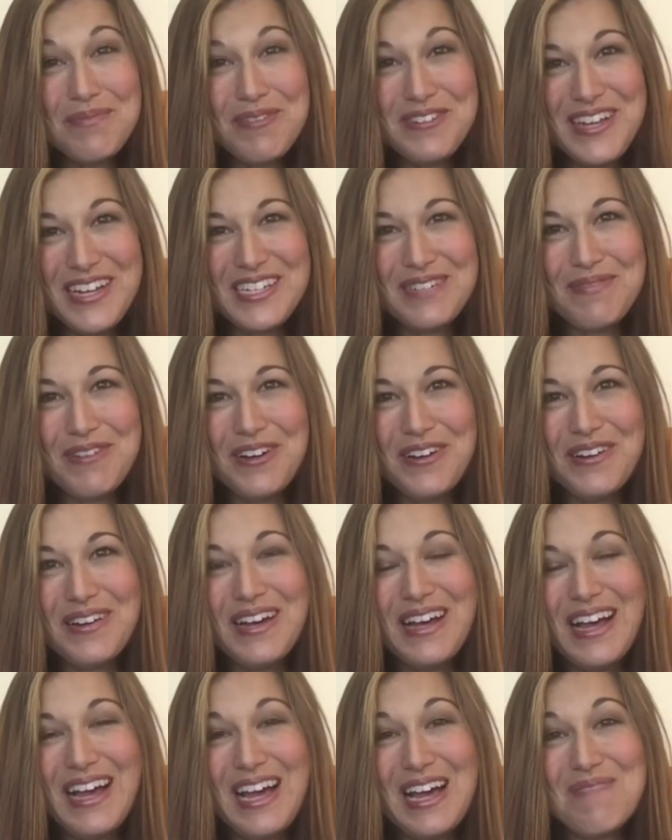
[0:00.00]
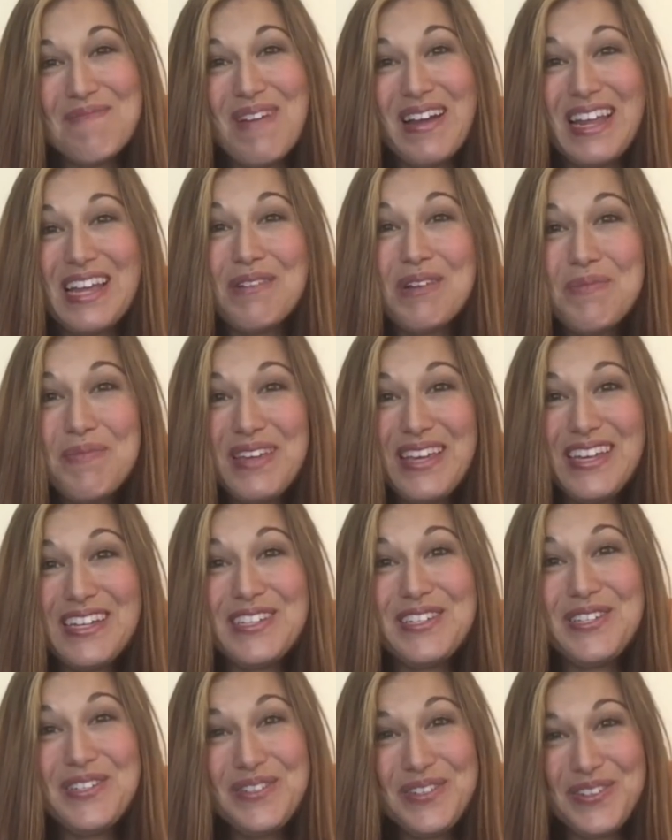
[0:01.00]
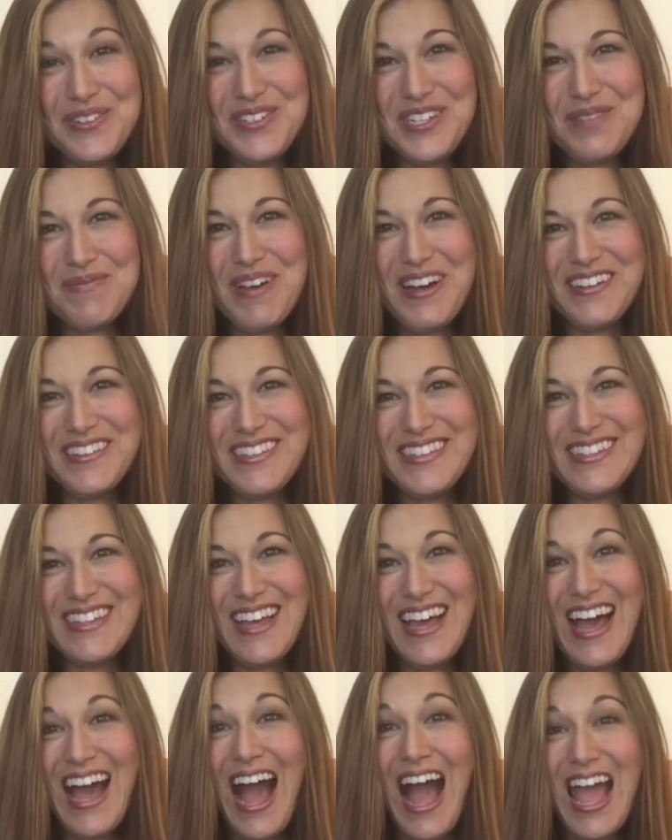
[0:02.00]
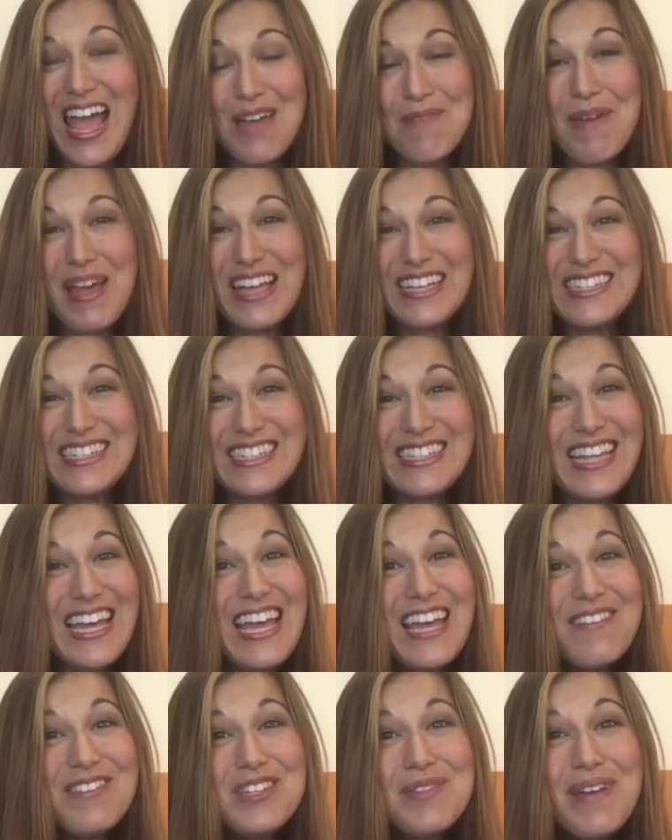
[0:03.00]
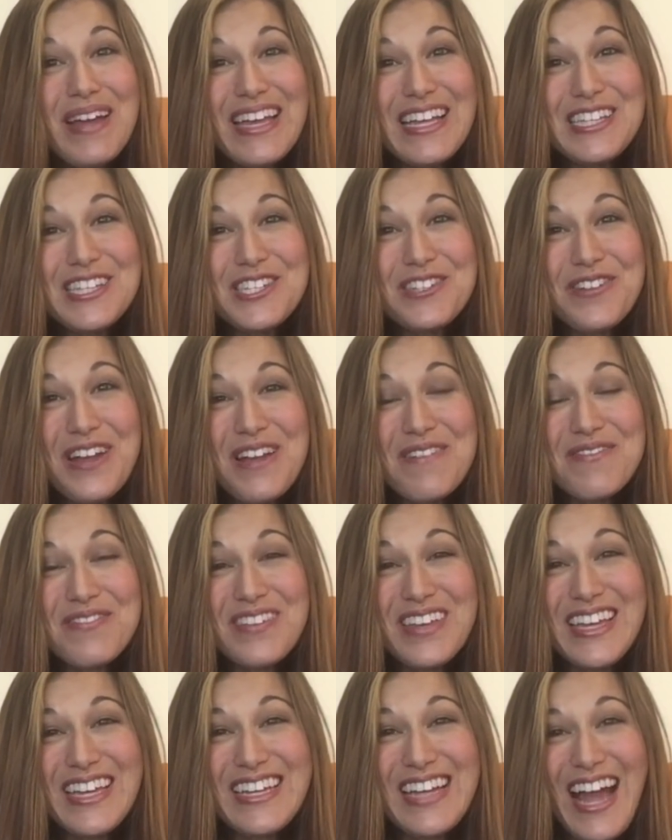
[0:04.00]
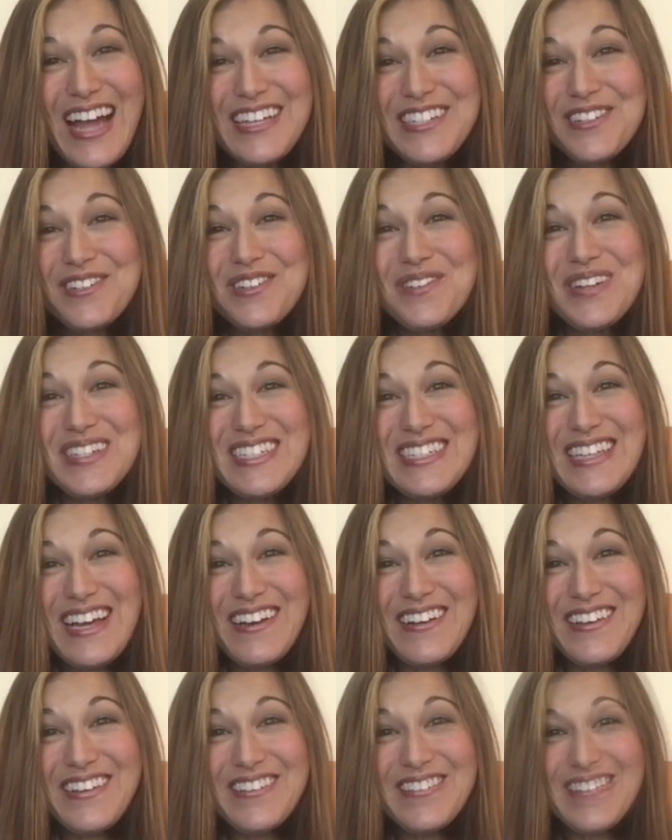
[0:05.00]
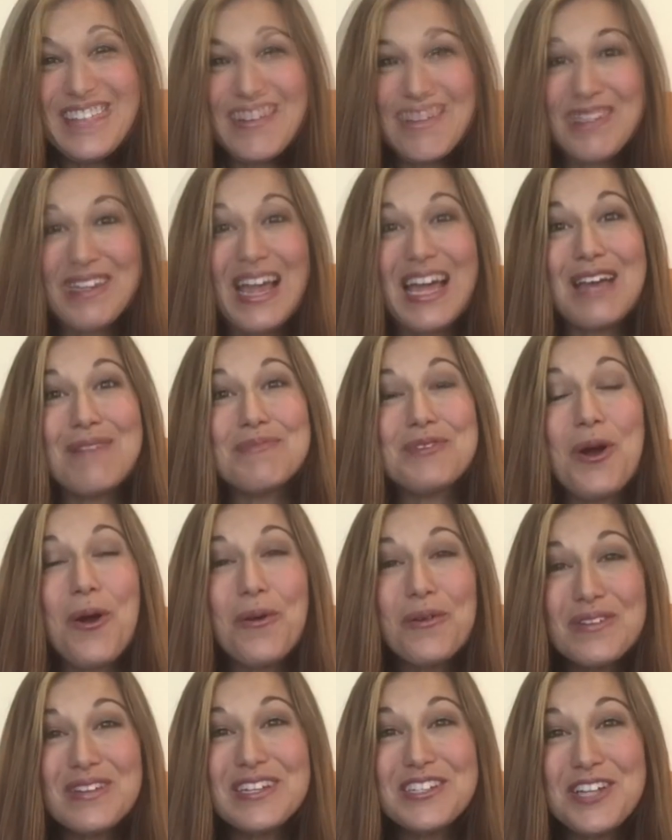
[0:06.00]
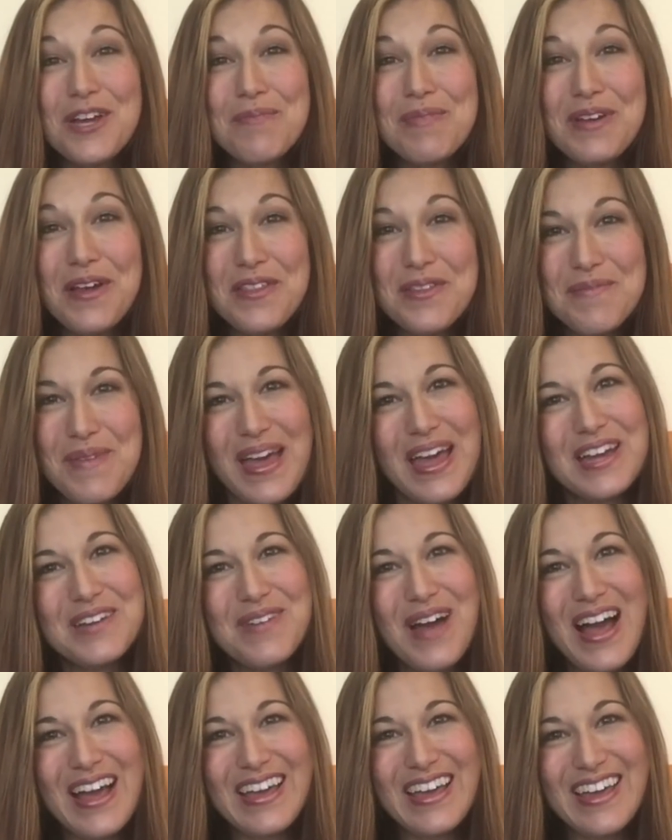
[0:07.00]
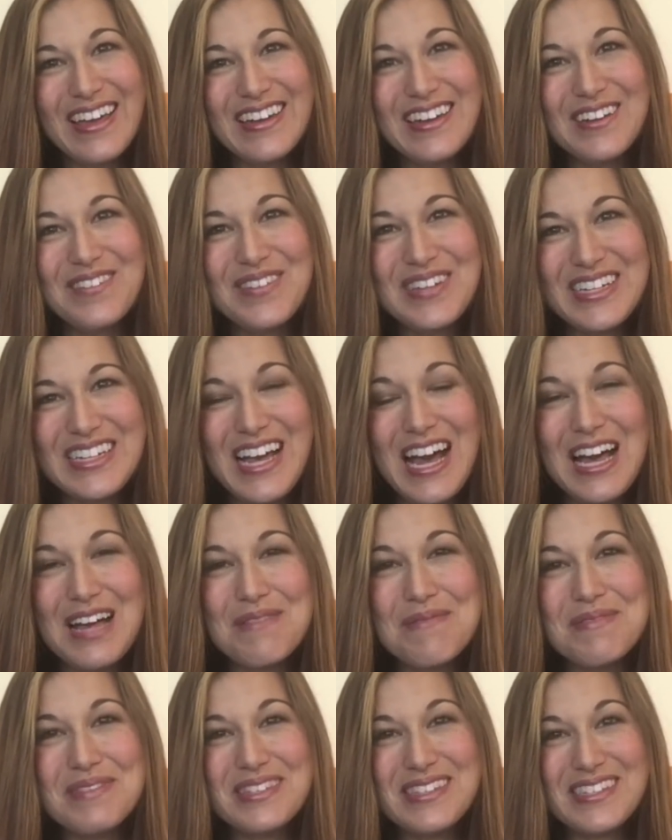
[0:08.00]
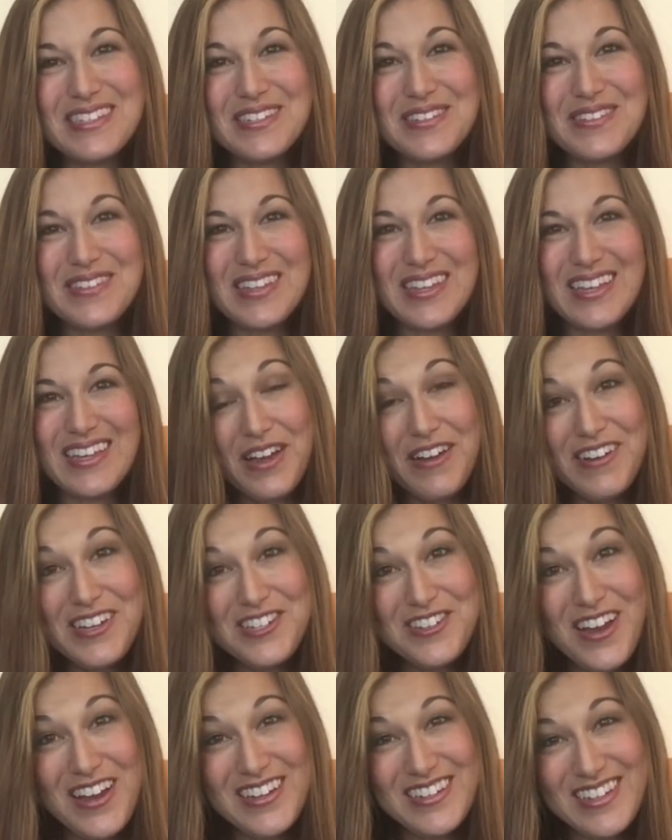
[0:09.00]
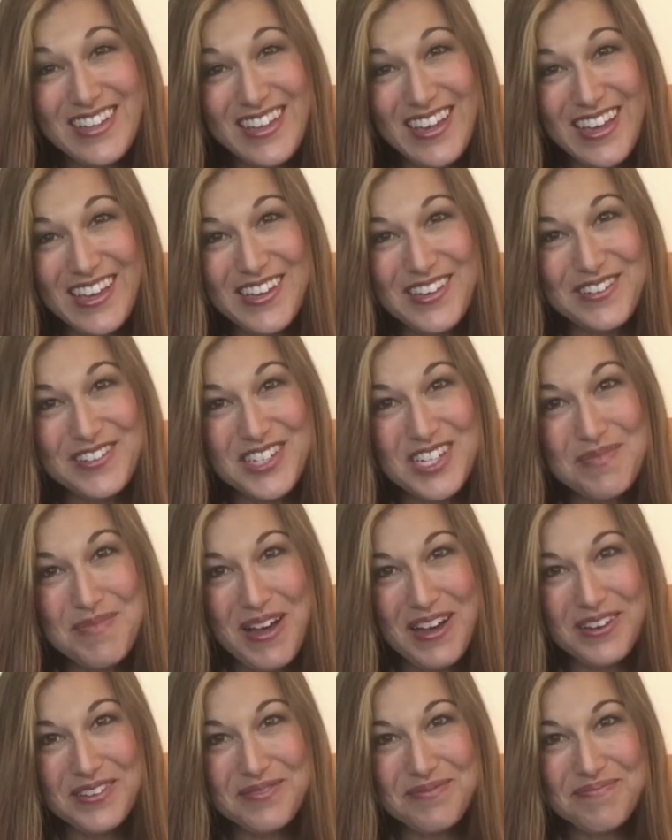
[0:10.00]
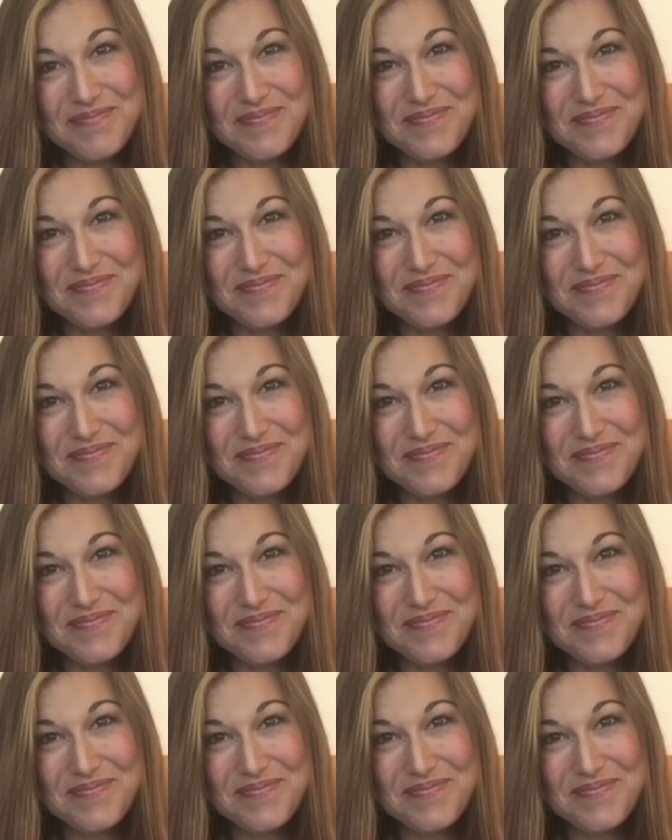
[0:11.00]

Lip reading: predictable, but it would be 2 Gucci belts. I am a slave to my Instagram feed. I don't know what to tell you, but I am totally jumping on the bandwagon when it comes to the very trendy Gucci belt